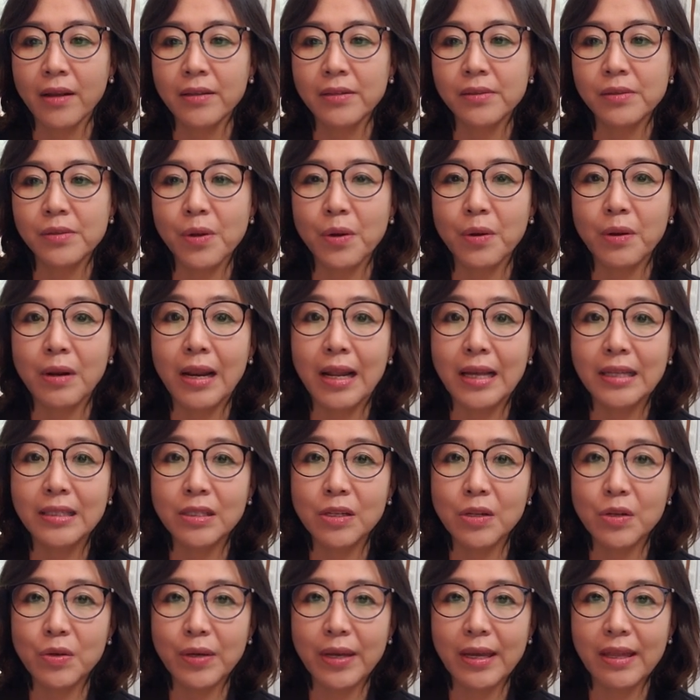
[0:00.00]
So let's
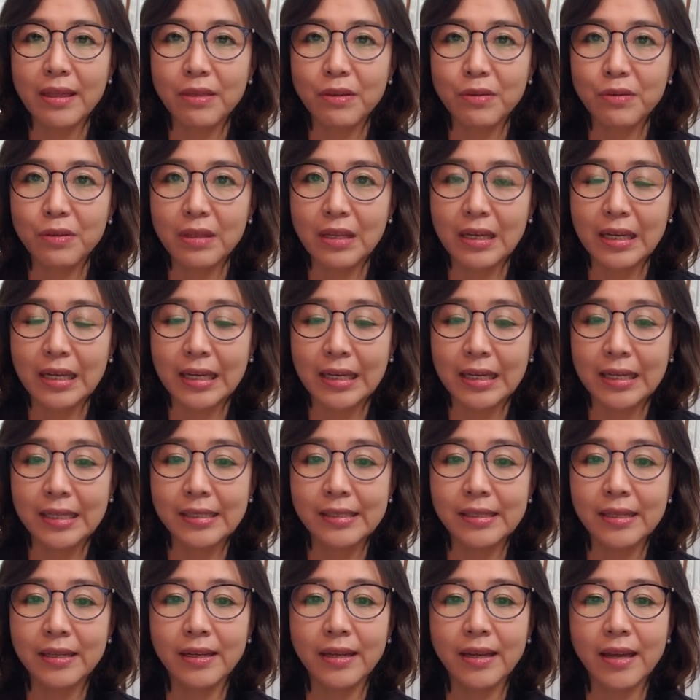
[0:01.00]
look into
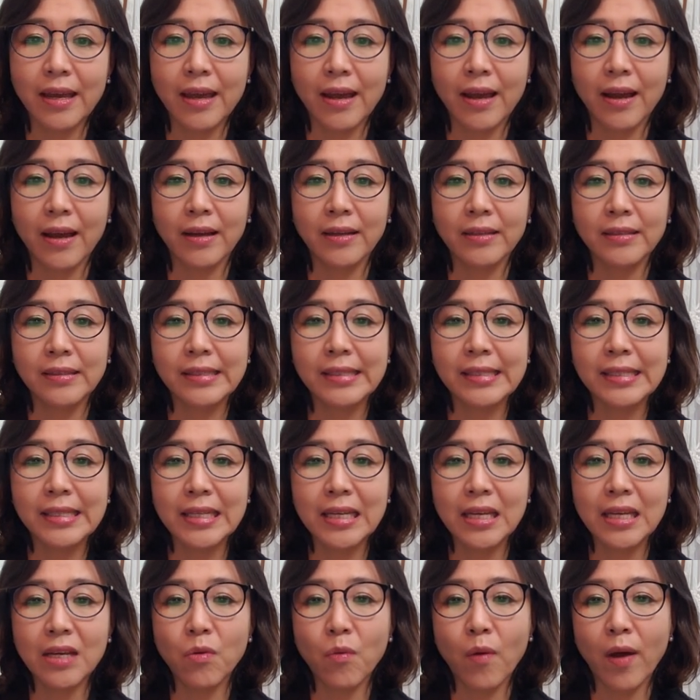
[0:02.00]
this and
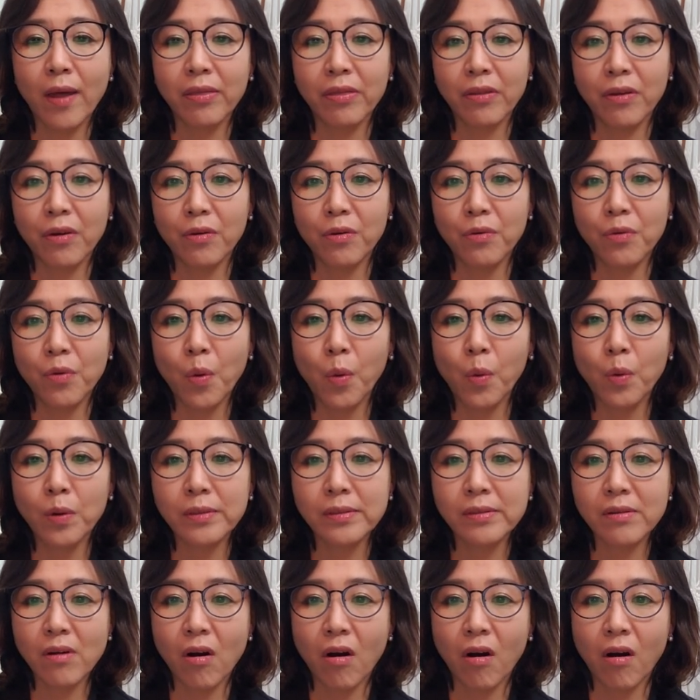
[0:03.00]
see what their
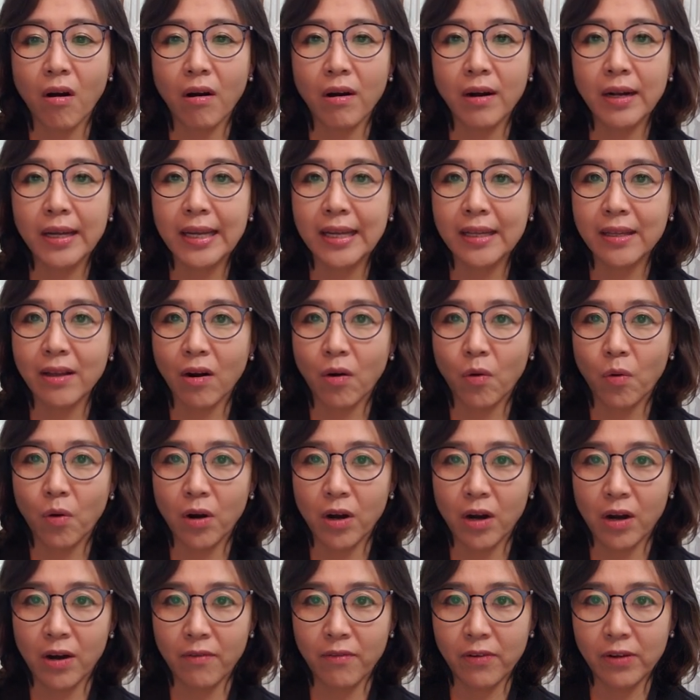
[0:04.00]
roles are in our
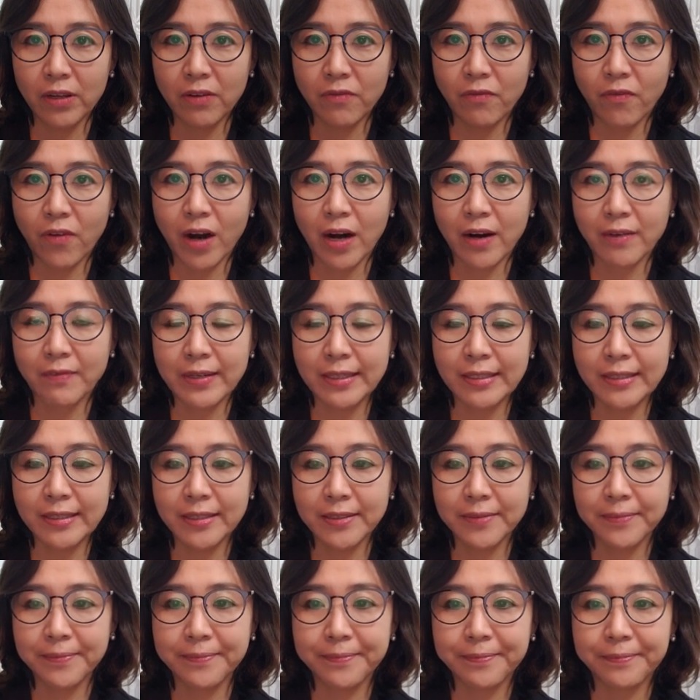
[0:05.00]
urban
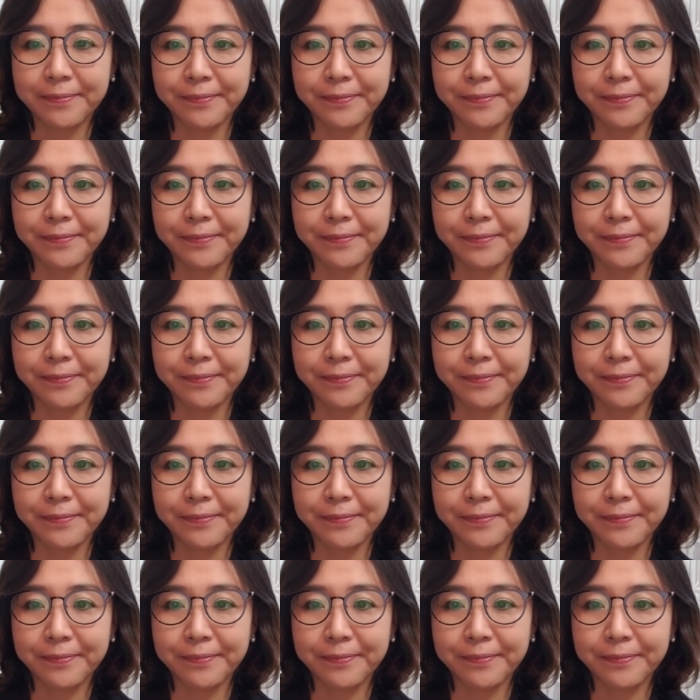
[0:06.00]
environment.